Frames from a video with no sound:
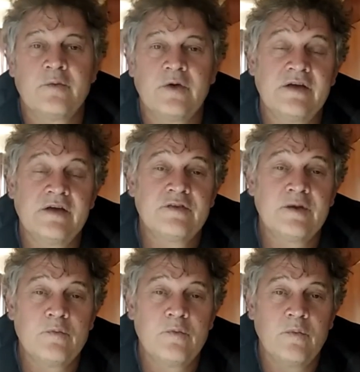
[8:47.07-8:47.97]
We left
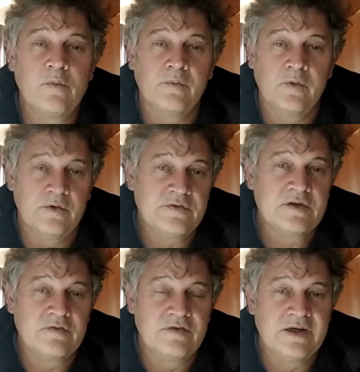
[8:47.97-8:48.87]
him with
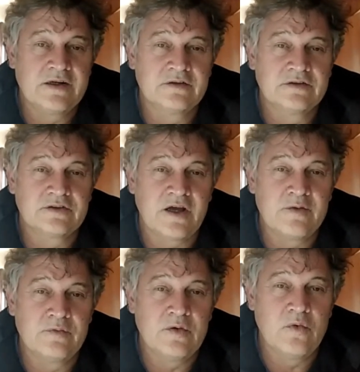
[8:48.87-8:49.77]
the vehicles,
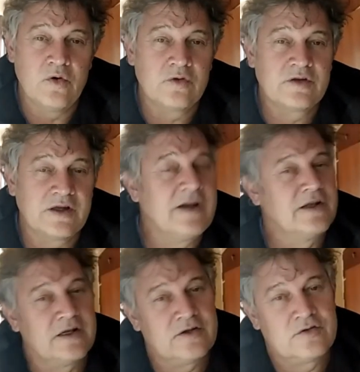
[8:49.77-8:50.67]
and we walked
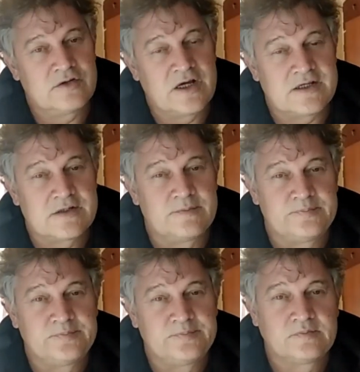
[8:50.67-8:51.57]
another two days.
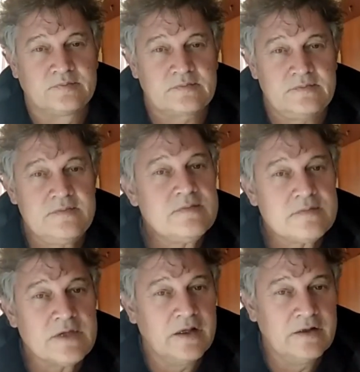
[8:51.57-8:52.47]

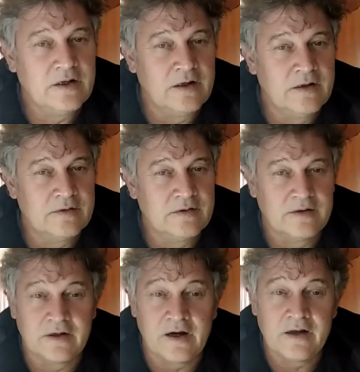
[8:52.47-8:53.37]
Now
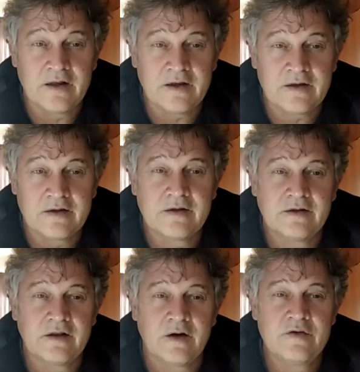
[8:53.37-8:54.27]
a guy like
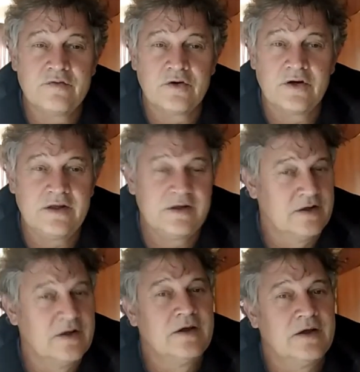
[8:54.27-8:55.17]
Dawie Fourie,
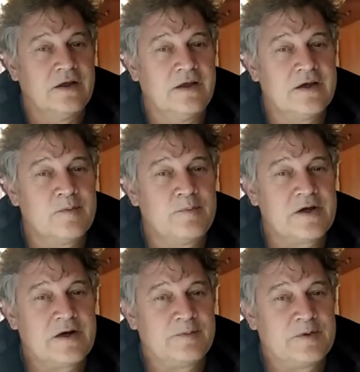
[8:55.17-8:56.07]
he can
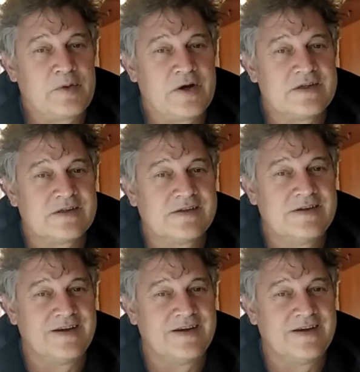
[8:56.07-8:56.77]
pick up the pace.